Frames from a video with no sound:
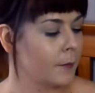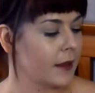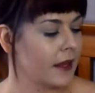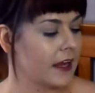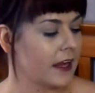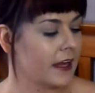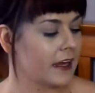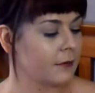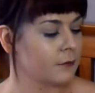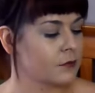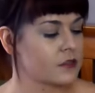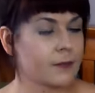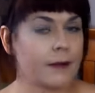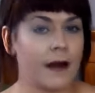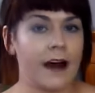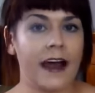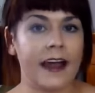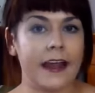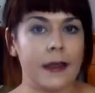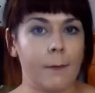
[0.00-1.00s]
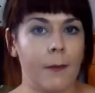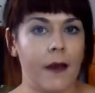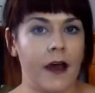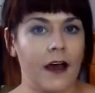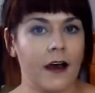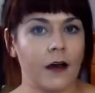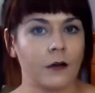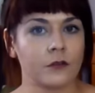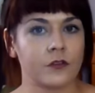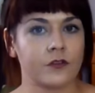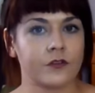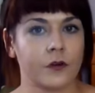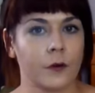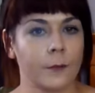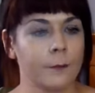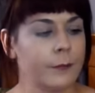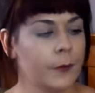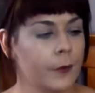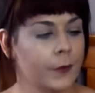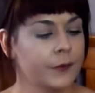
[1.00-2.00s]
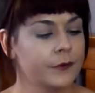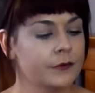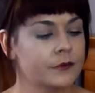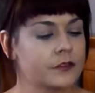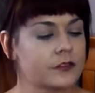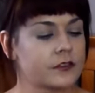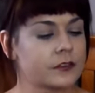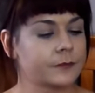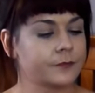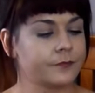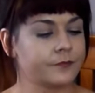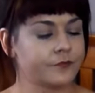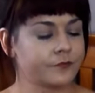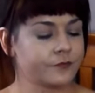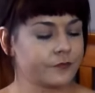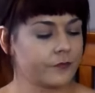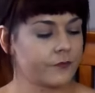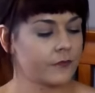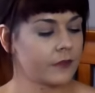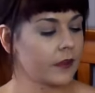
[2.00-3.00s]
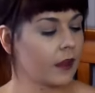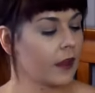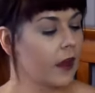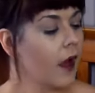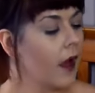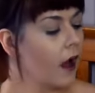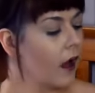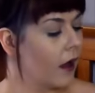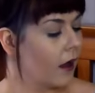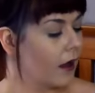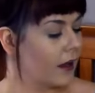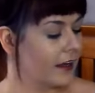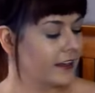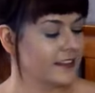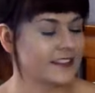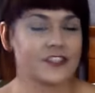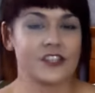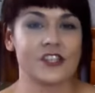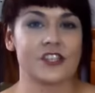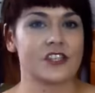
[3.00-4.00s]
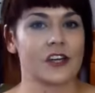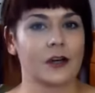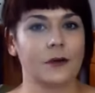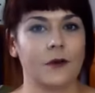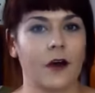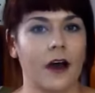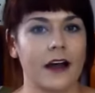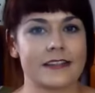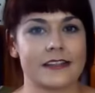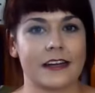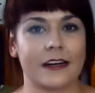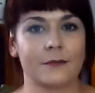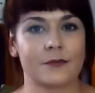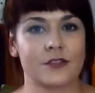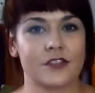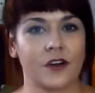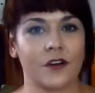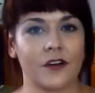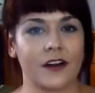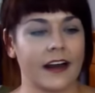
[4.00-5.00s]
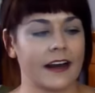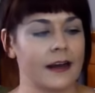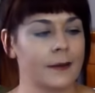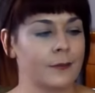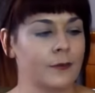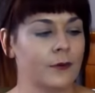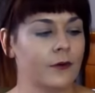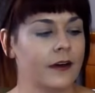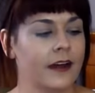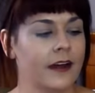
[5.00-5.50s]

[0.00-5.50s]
It was about £8 from Boots. It's just so nice, and I'm so glad I bought